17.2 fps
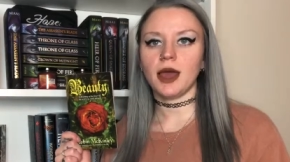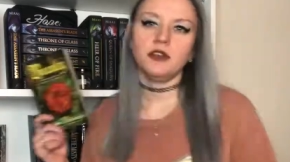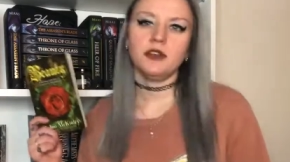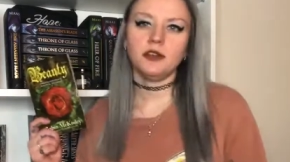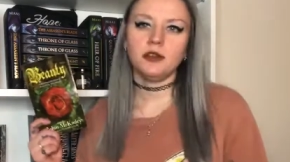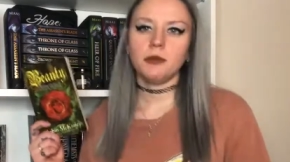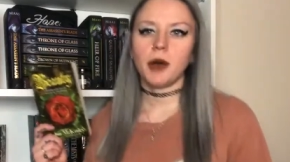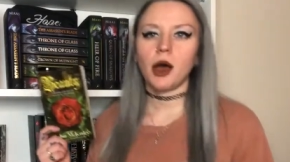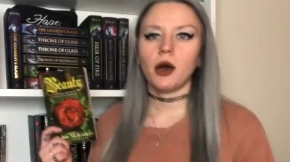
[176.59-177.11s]
This
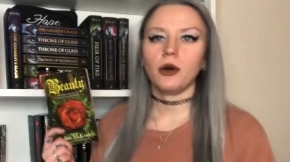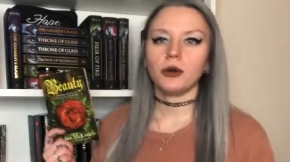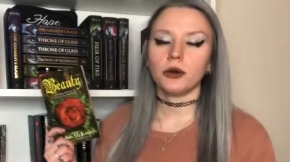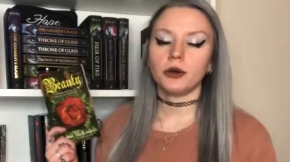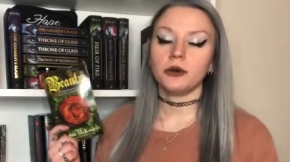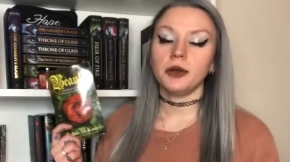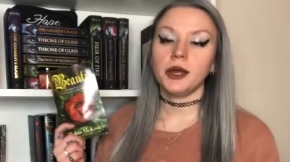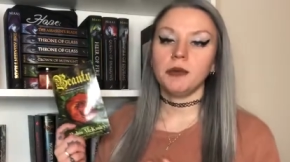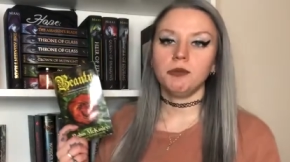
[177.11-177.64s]
is about a
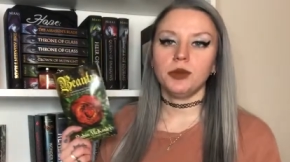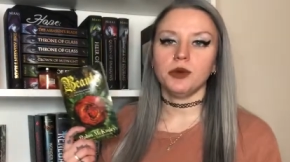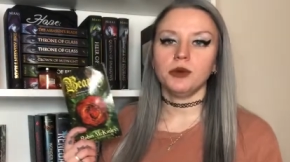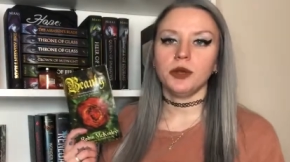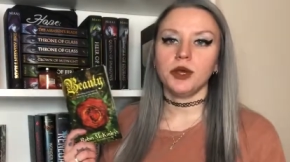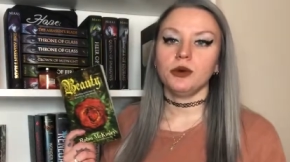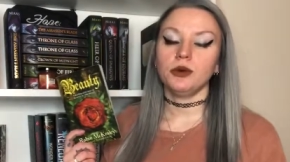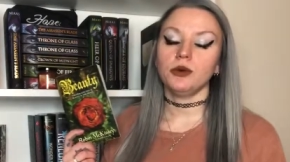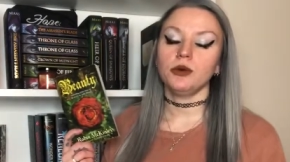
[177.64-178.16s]
girl named
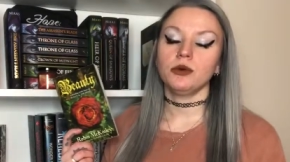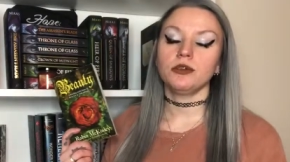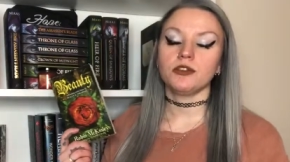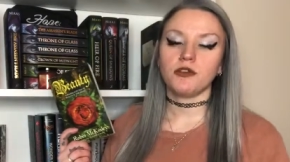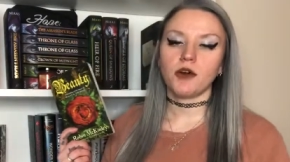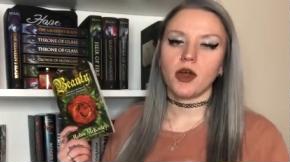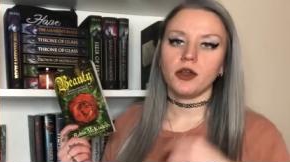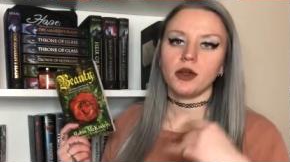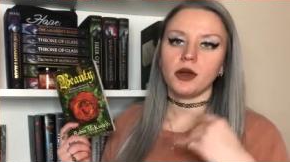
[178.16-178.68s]
Beauty whose
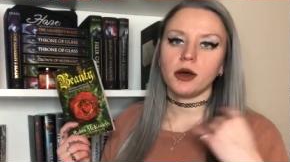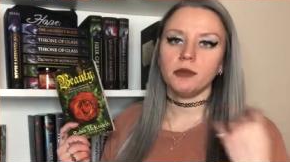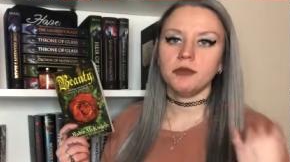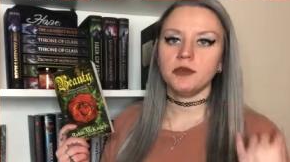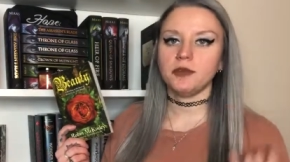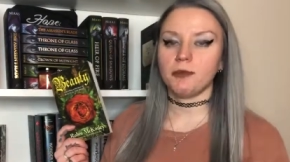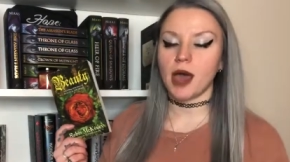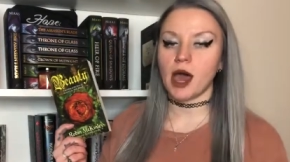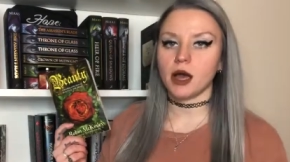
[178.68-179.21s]
father
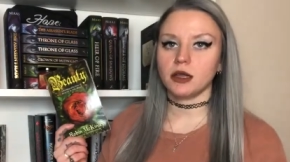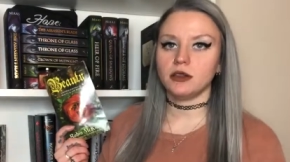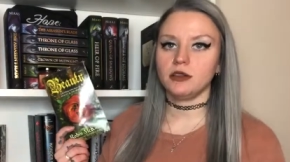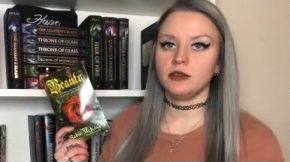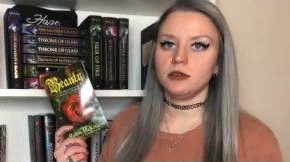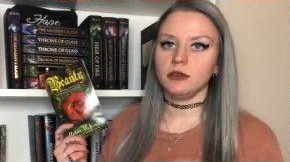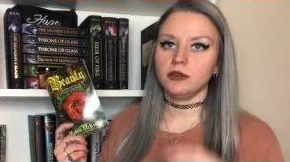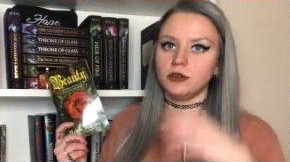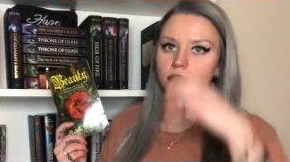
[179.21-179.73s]
comes back
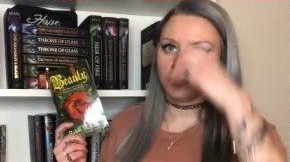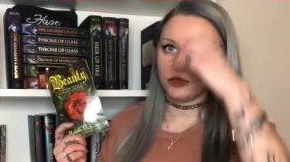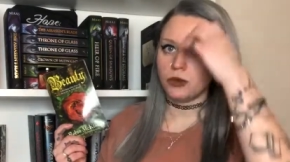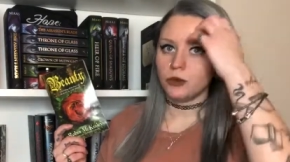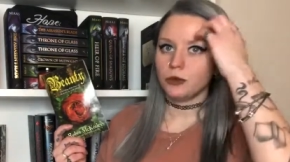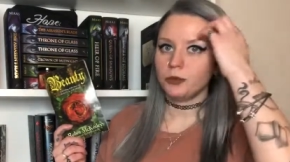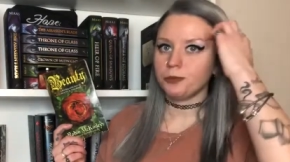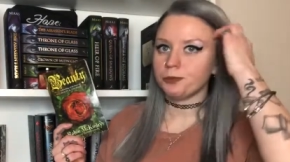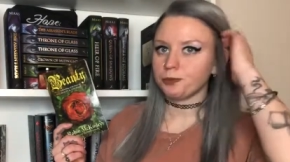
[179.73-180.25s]

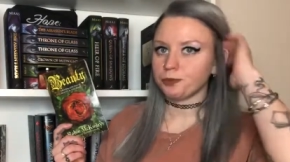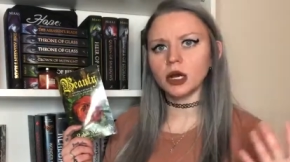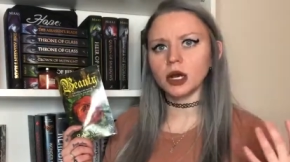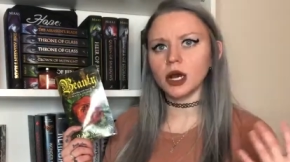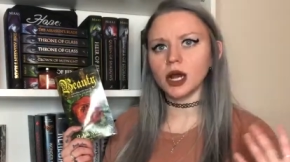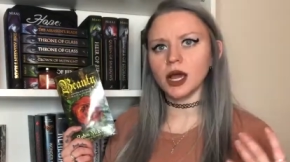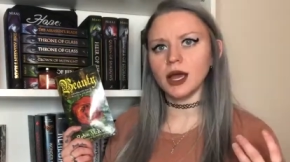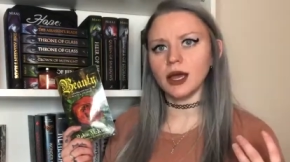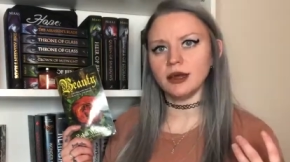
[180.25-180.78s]
to
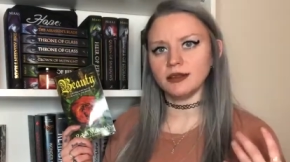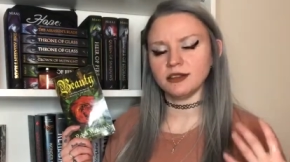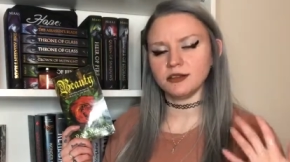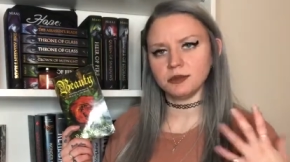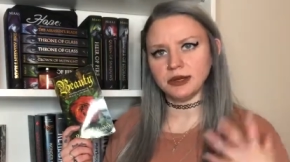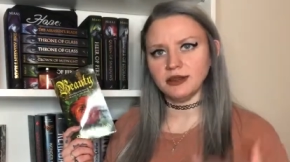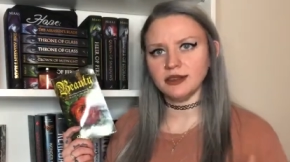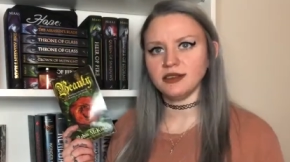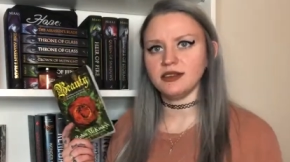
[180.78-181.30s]
and
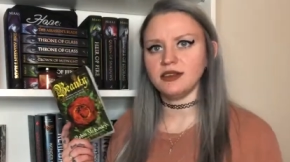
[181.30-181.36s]
spins